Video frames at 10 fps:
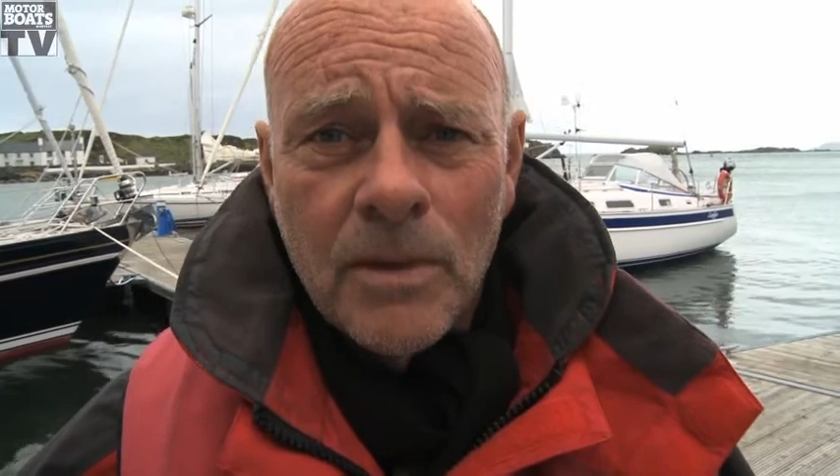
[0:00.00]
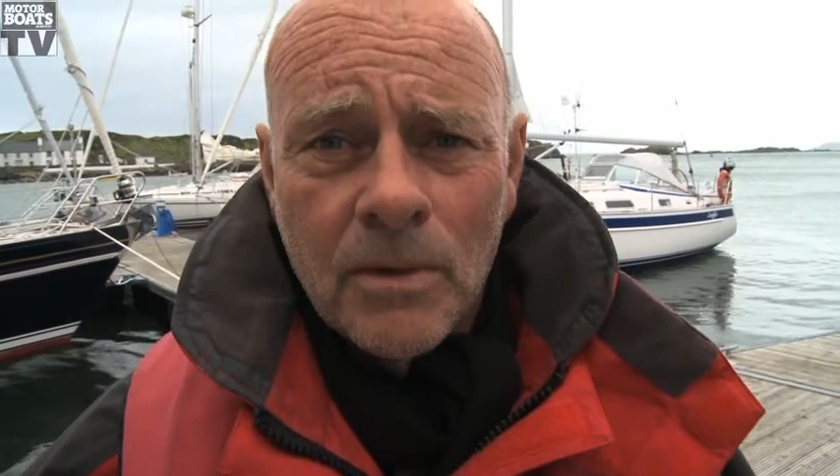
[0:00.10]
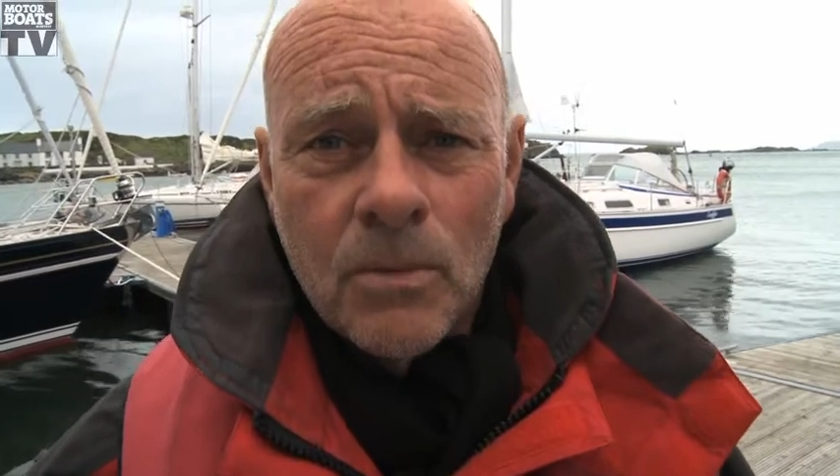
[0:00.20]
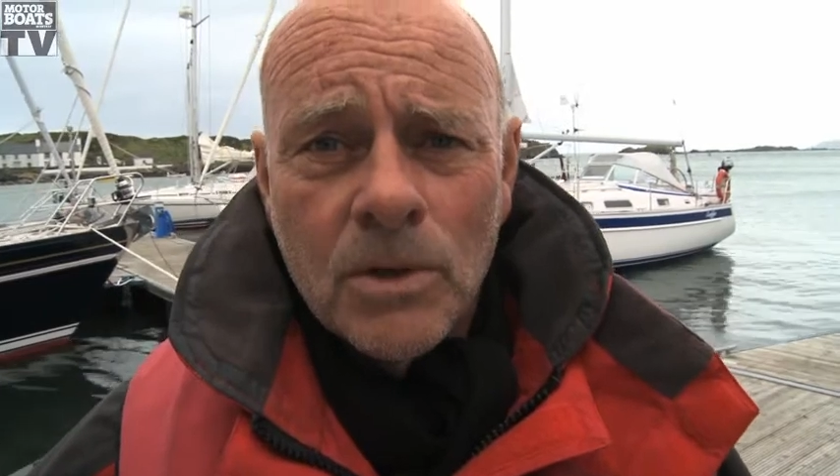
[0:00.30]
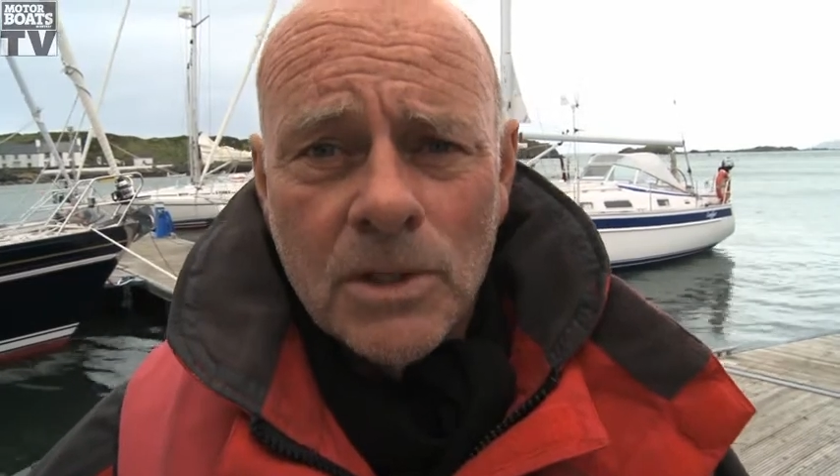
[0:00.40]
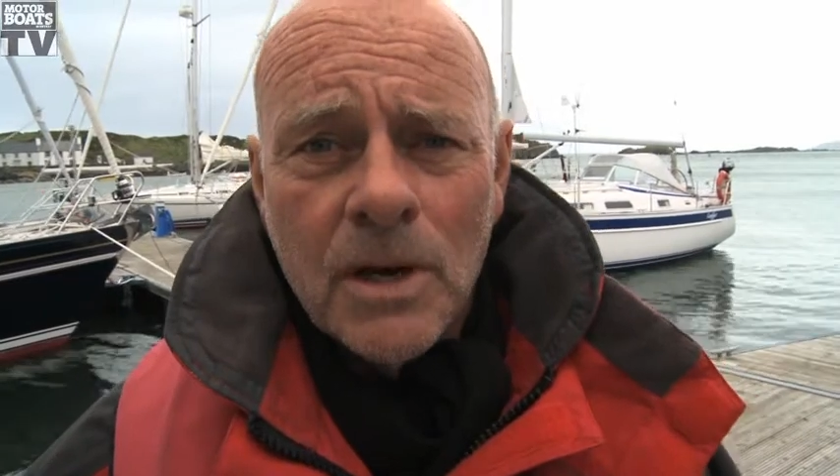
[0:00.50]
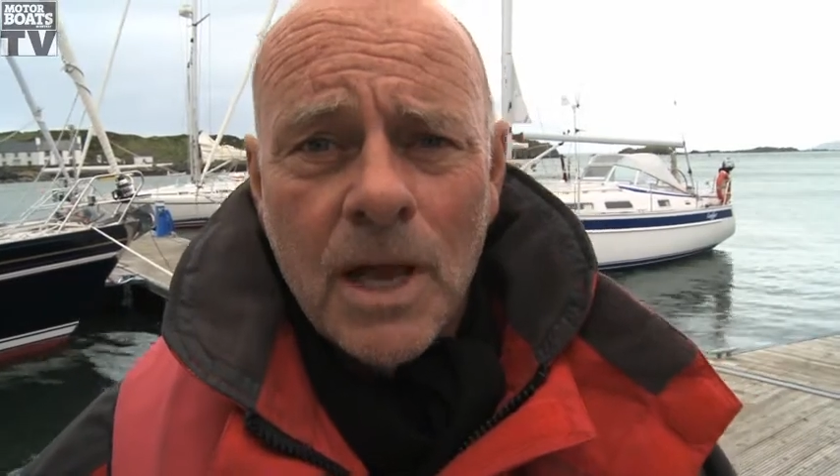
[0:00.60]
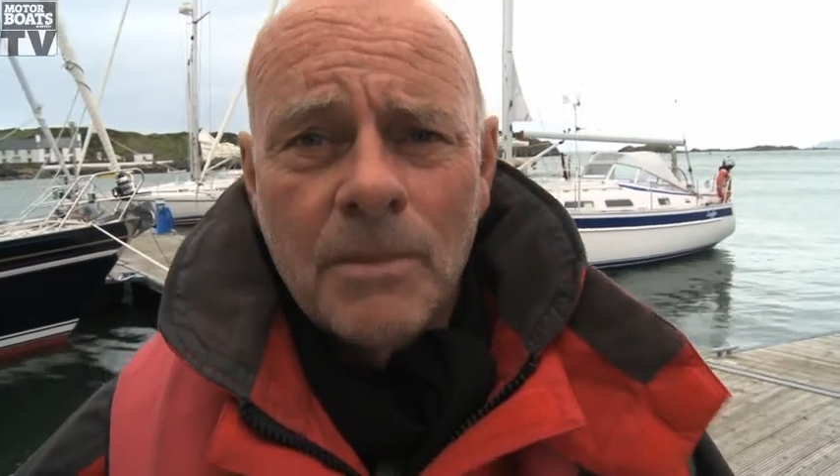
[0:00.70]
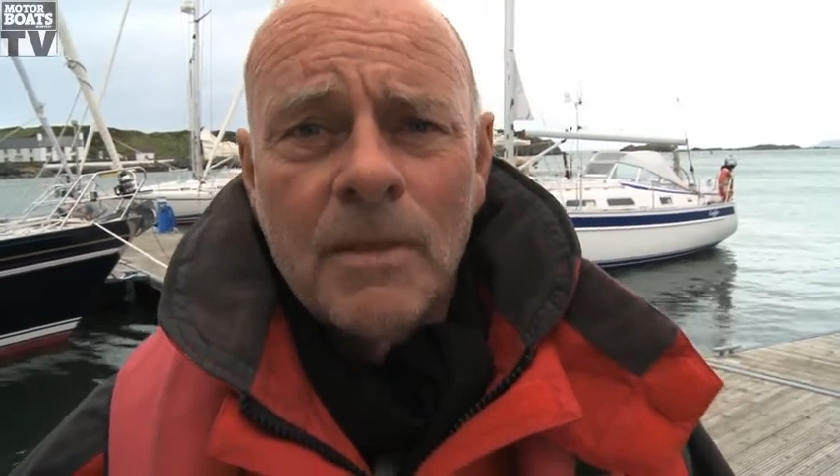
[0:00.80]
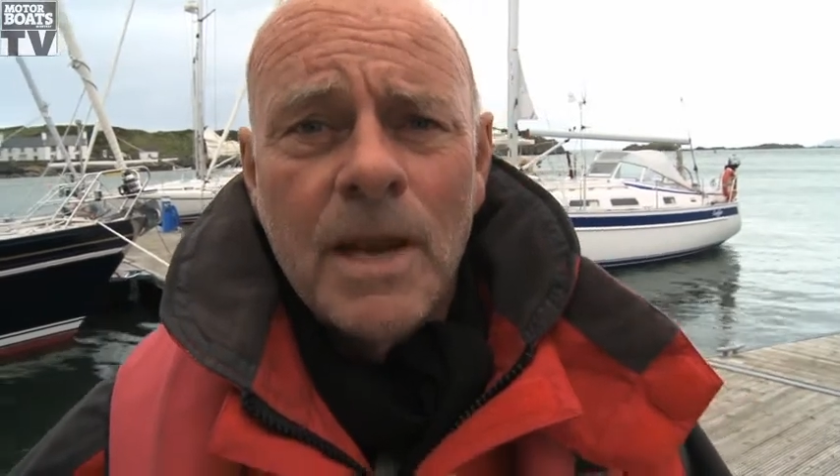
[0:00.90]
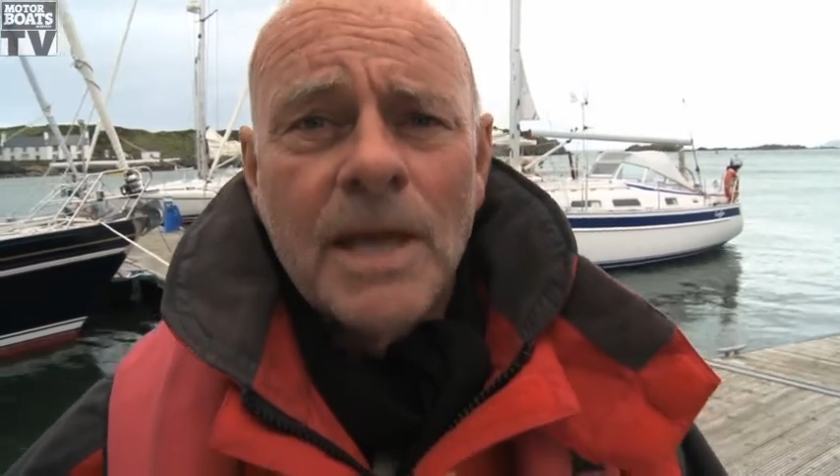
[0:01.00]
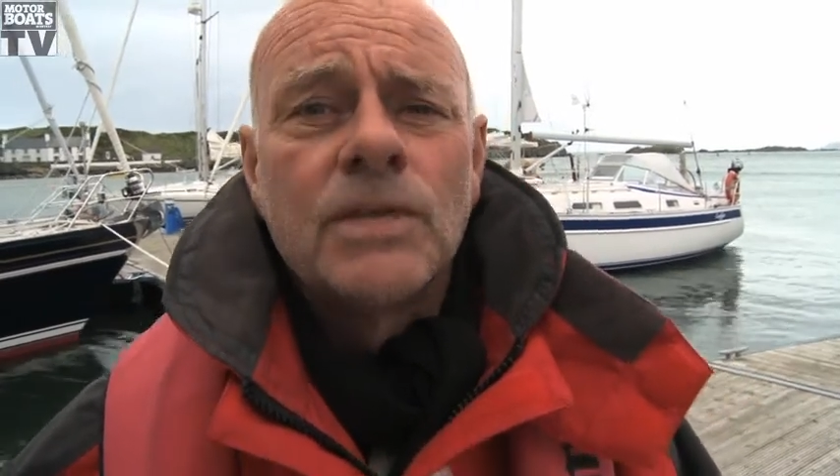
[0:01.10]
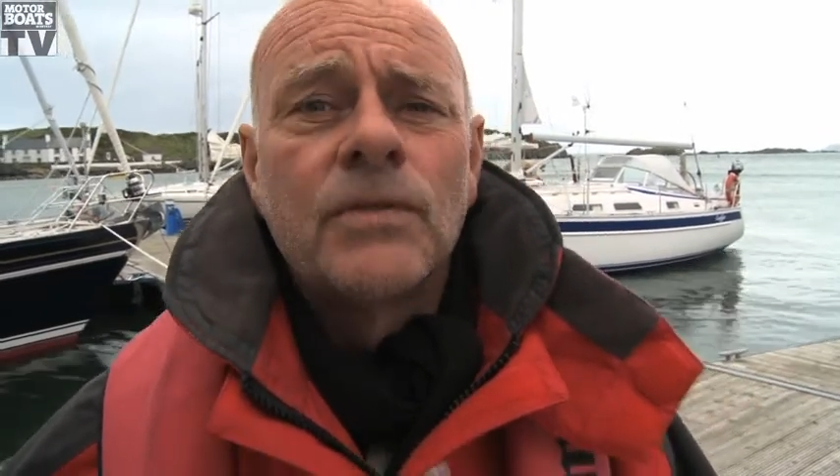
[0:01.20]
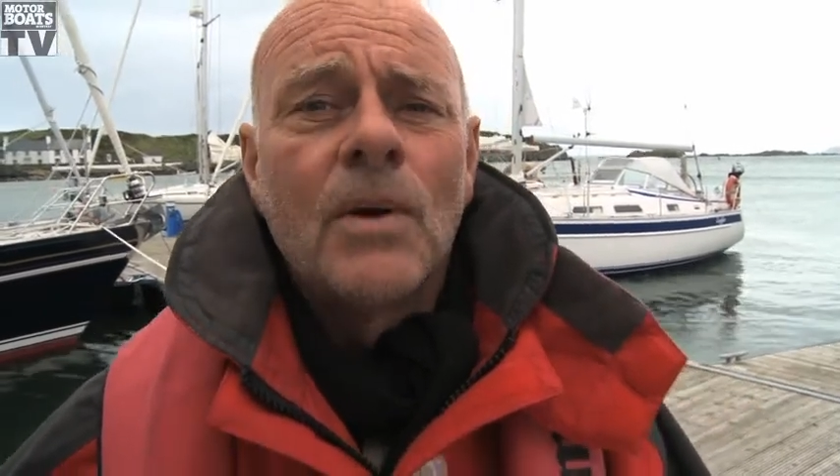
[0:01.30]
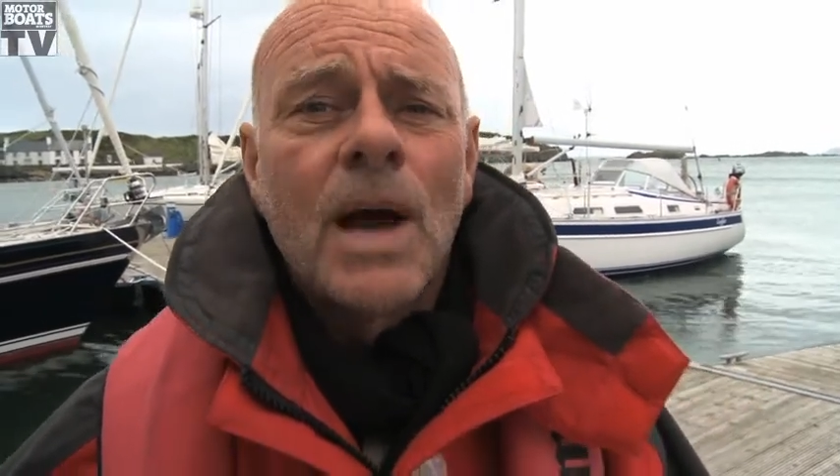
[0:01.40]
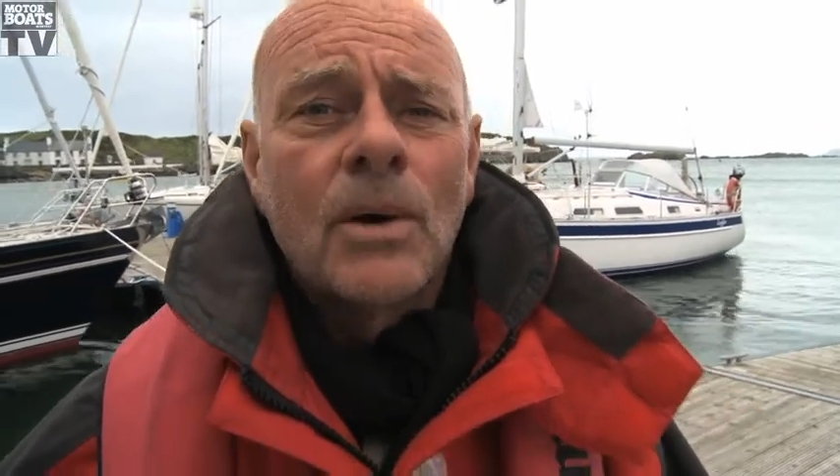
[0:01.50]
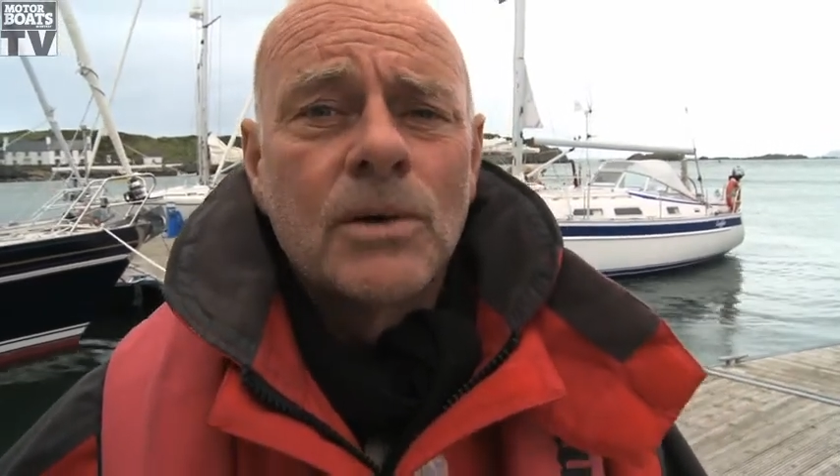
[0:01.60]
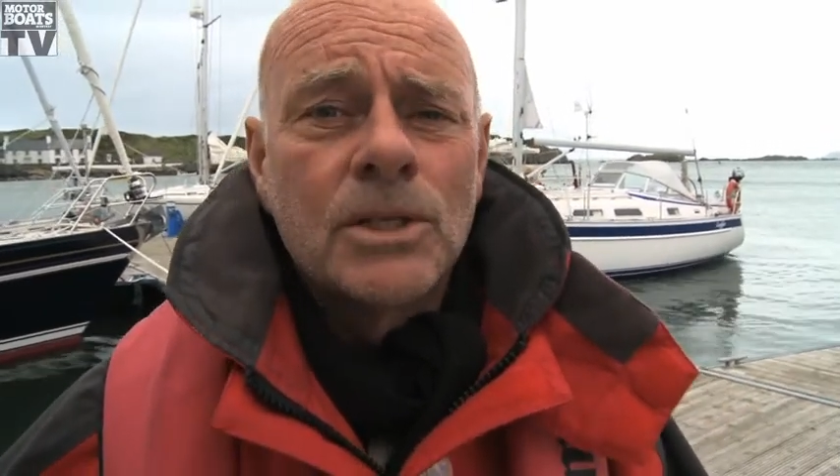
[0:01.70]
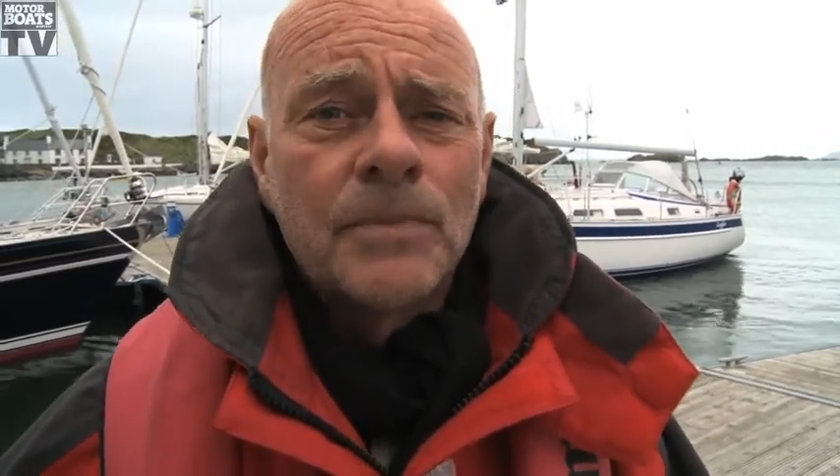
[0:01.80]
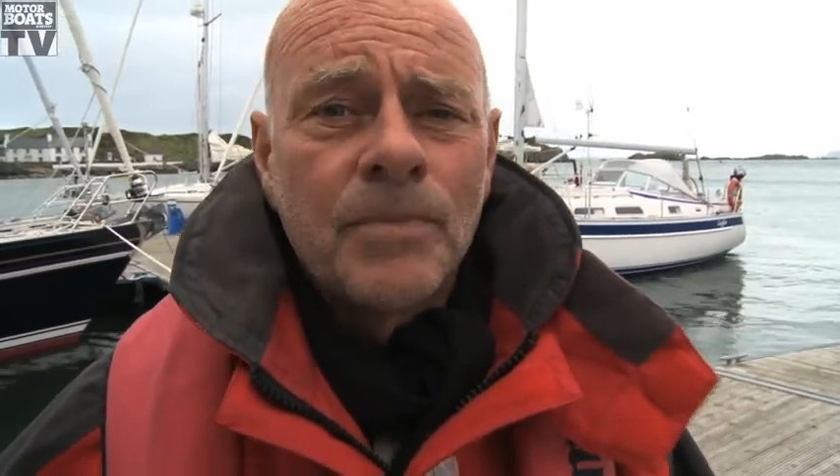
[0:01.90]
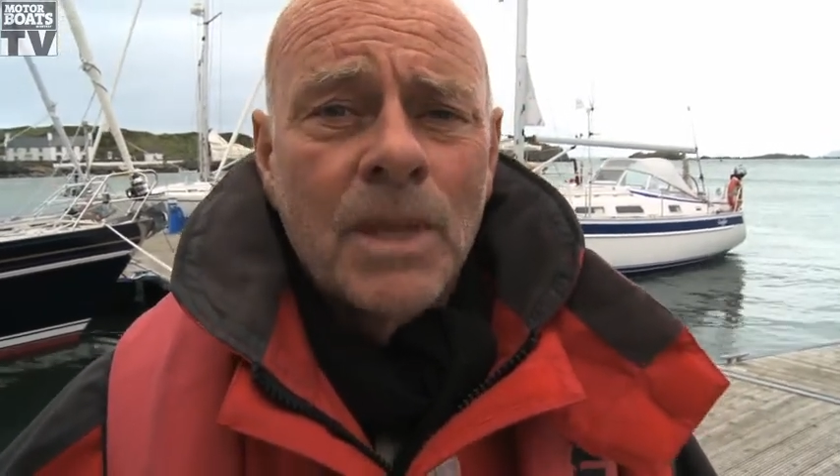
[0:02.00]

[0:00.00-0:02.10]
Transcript: than what's going to happen in the next few hours.